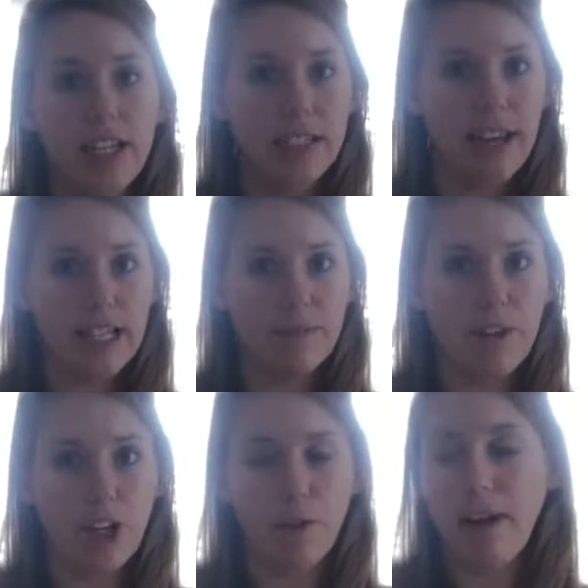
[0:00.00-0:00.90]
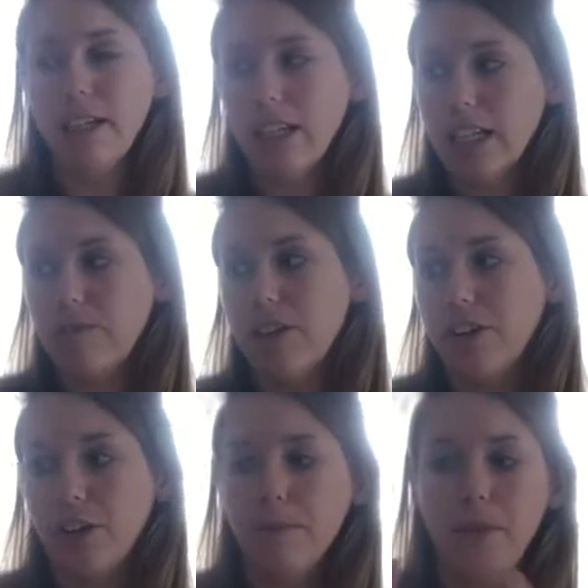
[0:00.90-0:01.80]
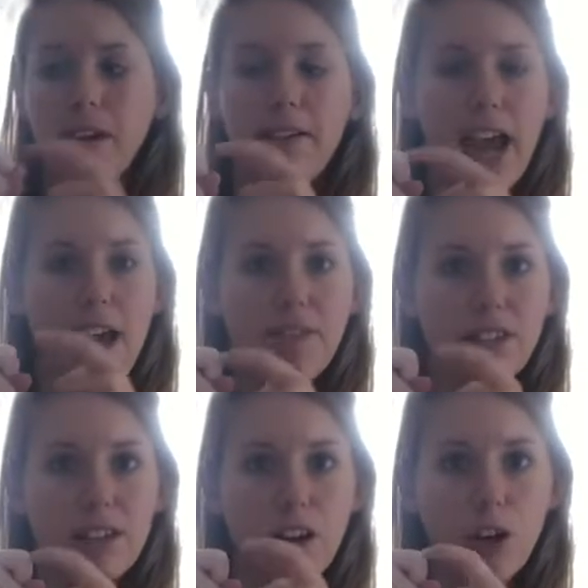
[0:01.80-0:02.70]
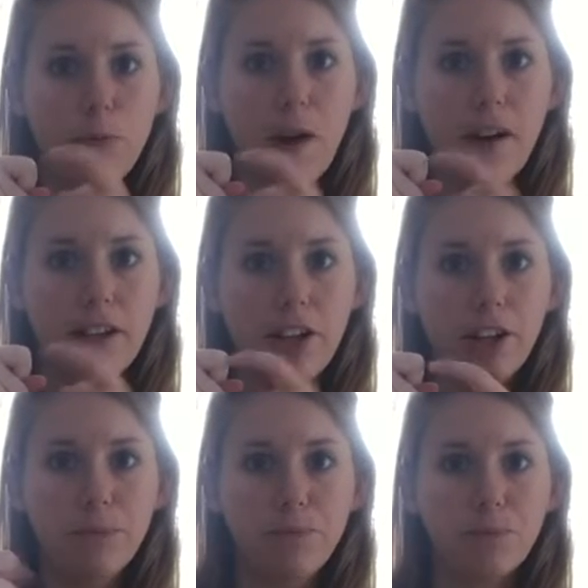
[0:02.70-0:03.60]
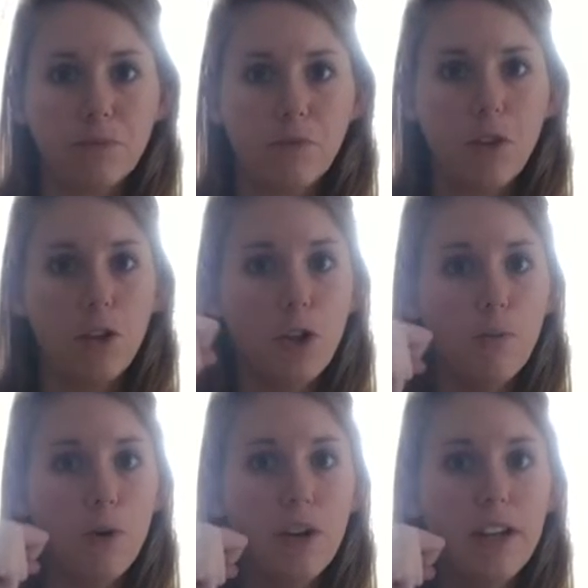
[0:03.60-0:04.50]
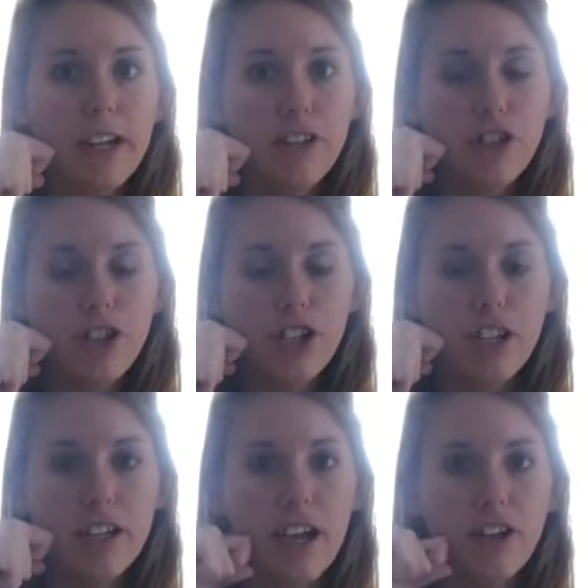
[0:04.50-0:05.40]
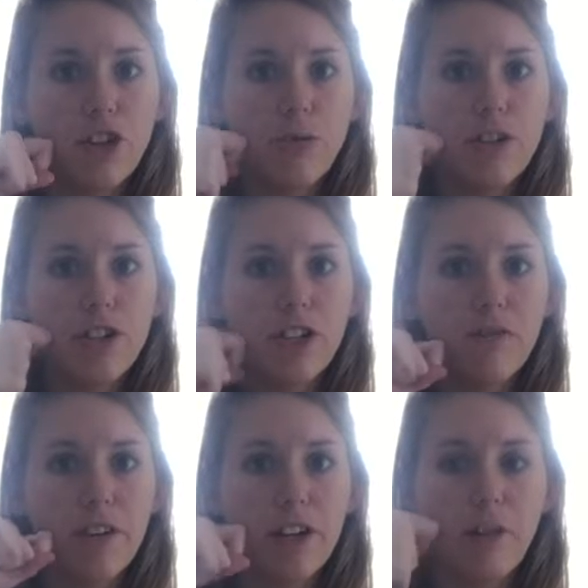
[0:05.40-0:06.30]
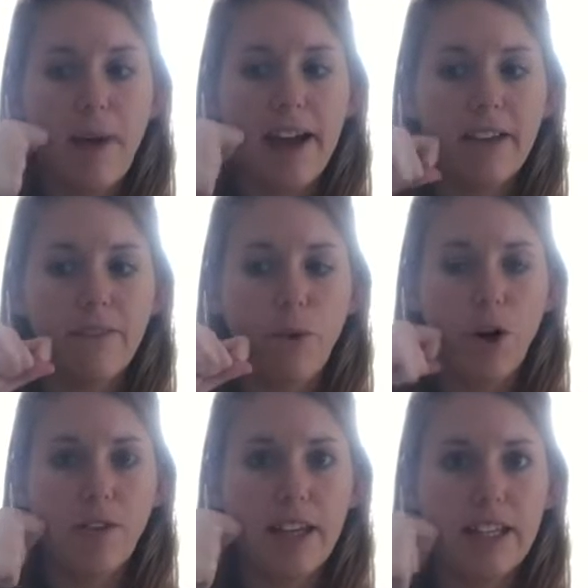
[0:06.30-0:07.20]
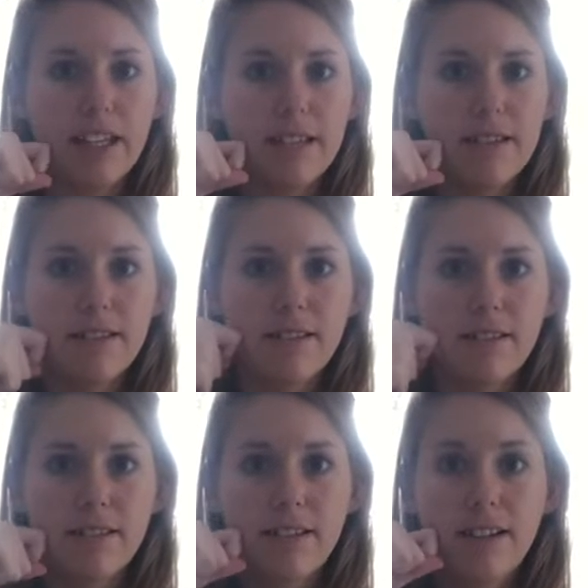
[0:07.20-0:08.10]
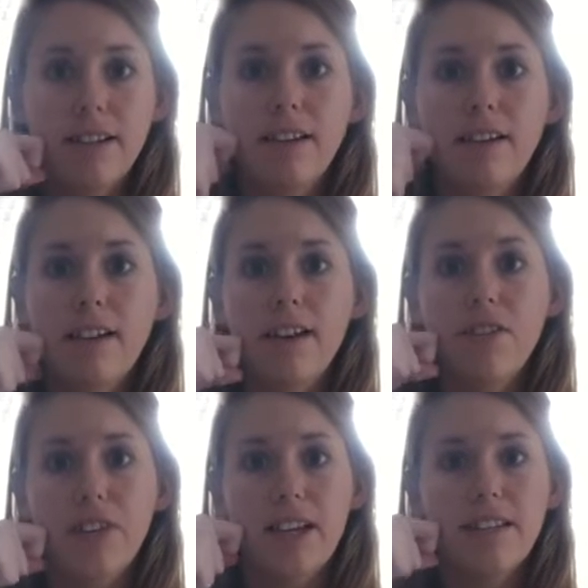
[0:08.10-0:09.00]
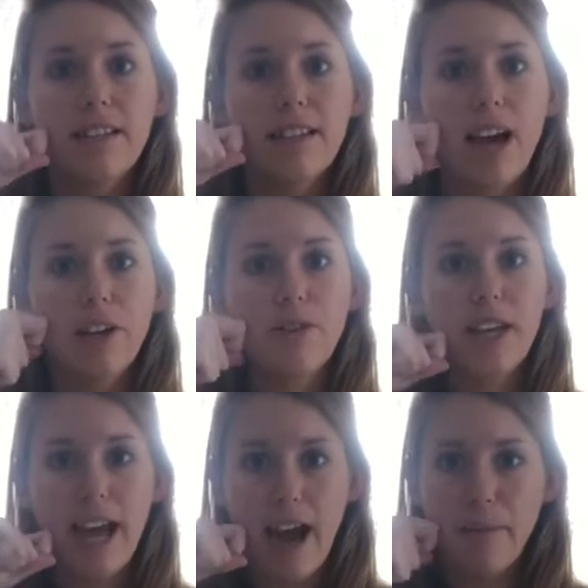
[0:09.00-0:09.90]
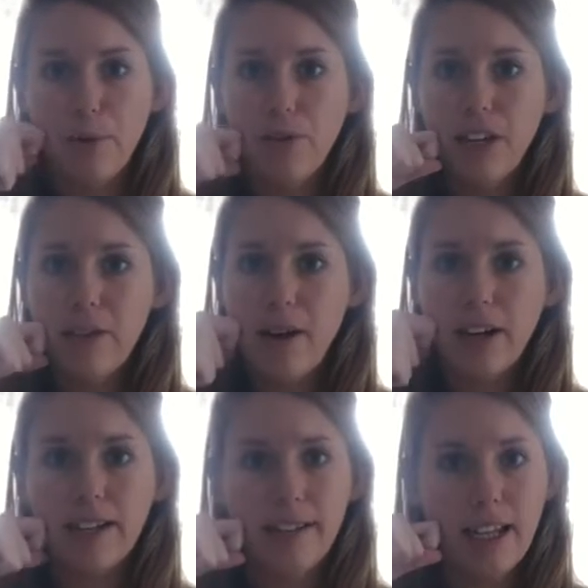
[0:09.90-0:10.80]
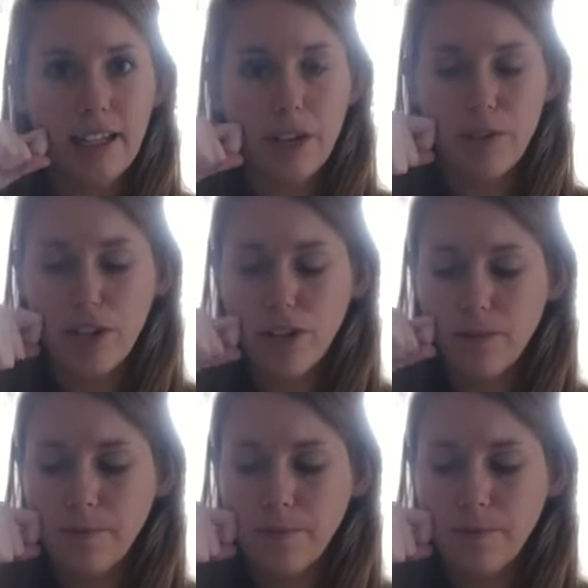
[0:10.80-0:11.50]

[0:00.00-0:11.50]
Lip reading: index finger, and this knuckle part right here, you put it against your cheek and you twist your finger back and forth like this. This is how you say apple in American Sign Language.